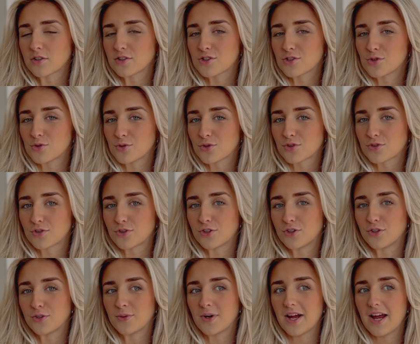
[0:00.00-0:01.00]
to talk
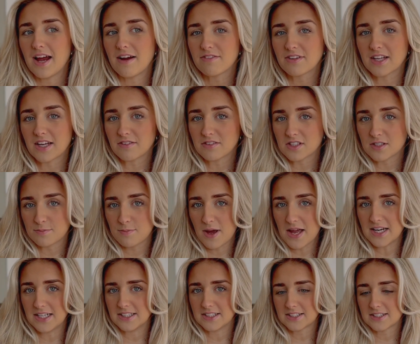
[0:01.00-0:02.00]
through everything I've
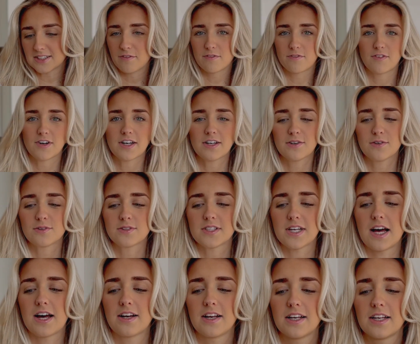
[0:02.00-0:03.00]
spent. I've written it all
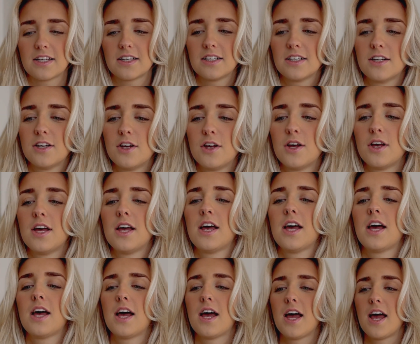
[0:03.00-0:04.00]
down in a little
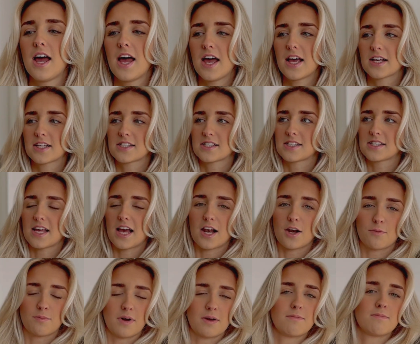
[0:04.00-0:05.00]
Excel
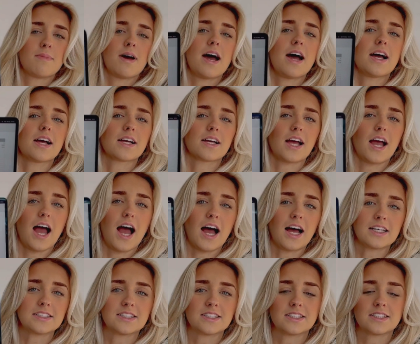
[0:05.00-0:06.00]
on my Mac
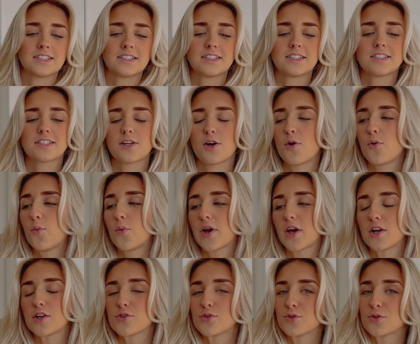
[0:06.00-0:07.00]
and we're
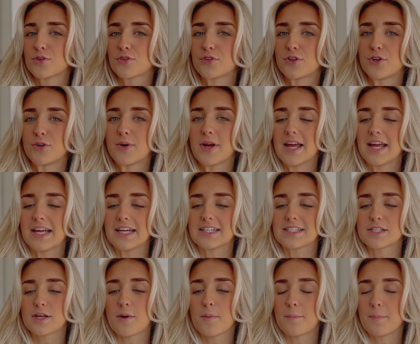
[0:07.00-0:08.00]
going to talk through it
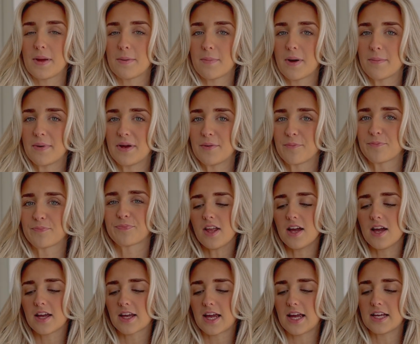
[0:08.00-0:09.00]
bit by bit.
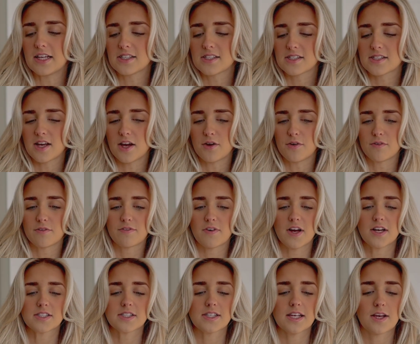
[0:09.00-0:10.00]
Okay, so
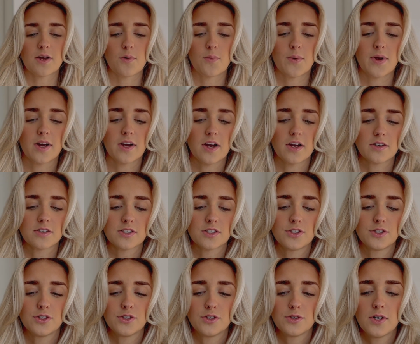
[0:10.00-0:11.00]
first thing we are going
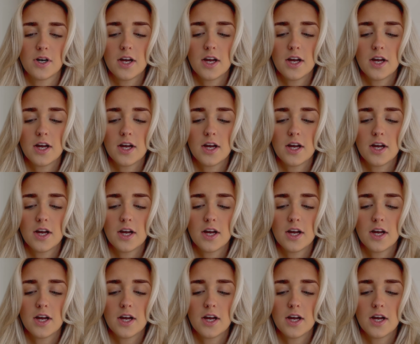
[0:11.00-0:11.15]
to